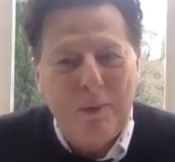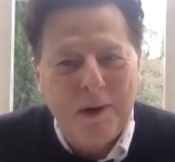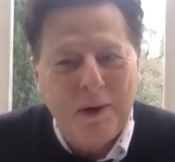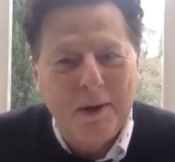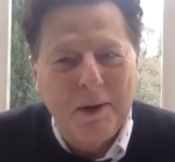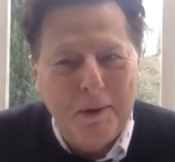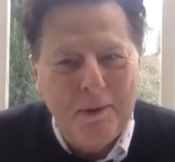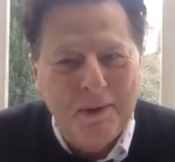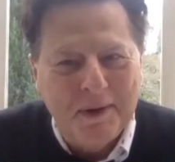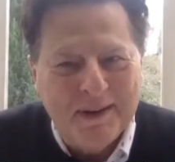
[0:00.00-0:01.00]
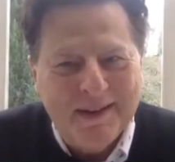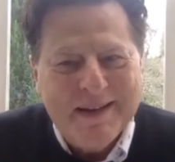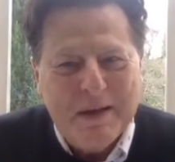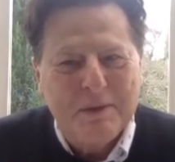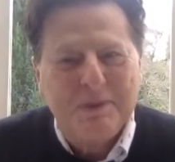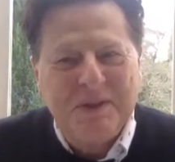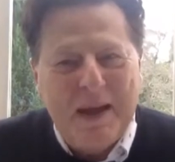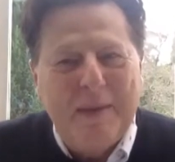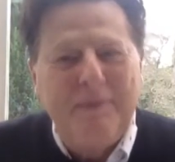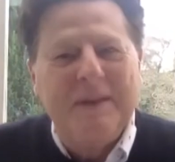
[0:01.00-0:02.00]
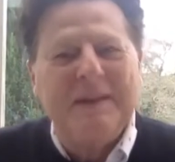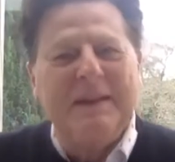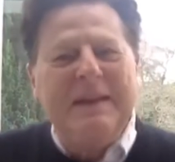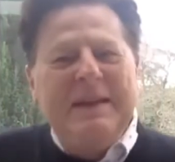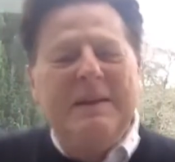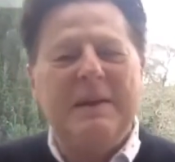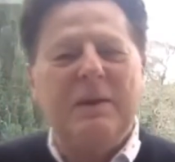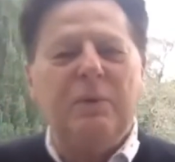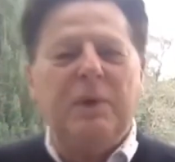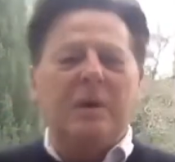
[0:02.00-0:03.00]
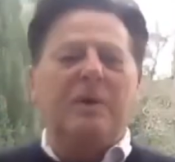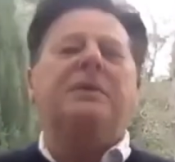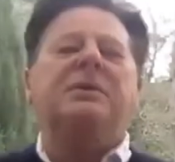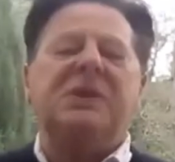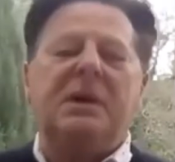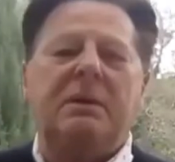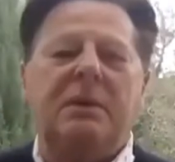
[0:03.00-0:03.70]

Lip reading: want to go there. There's definitely, there's